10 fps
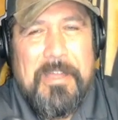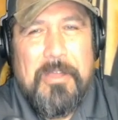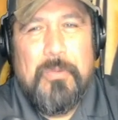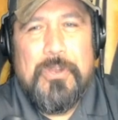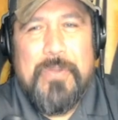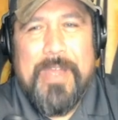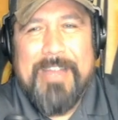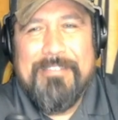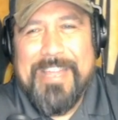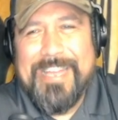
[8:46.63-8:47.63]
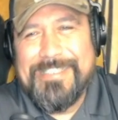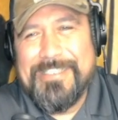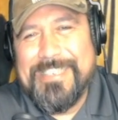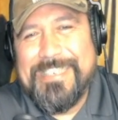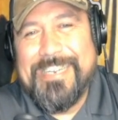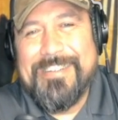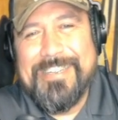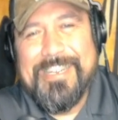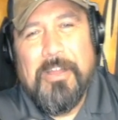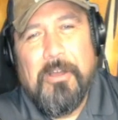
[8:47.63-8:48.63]
when you have that. So the
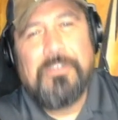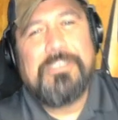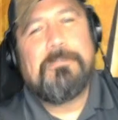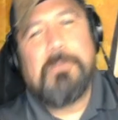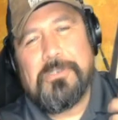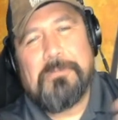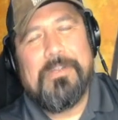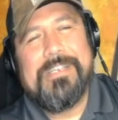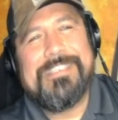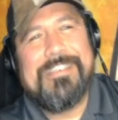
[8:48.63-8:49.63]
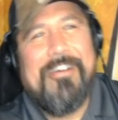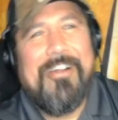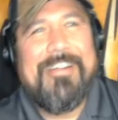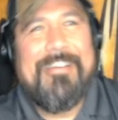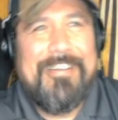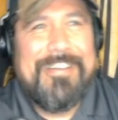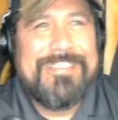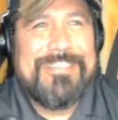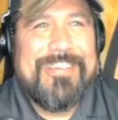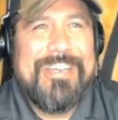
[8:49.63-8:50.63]
deer holds a special place in our
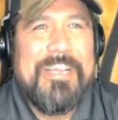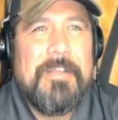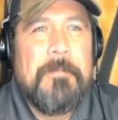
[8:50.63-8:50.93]
hearts, right?